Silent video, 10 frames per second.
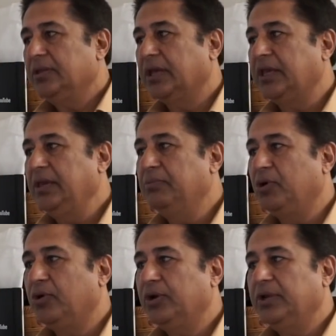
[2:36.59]
The
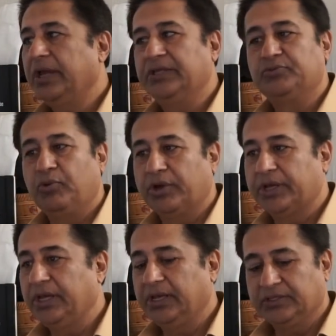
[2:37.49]
keyboard is
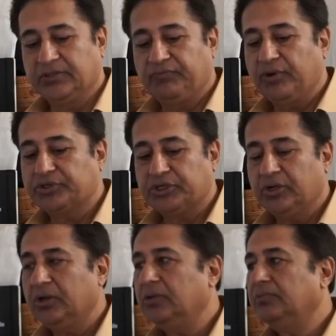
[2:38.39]
working, it's a
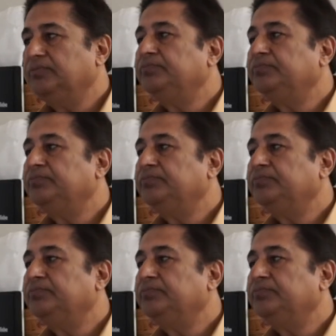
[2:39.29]
functional.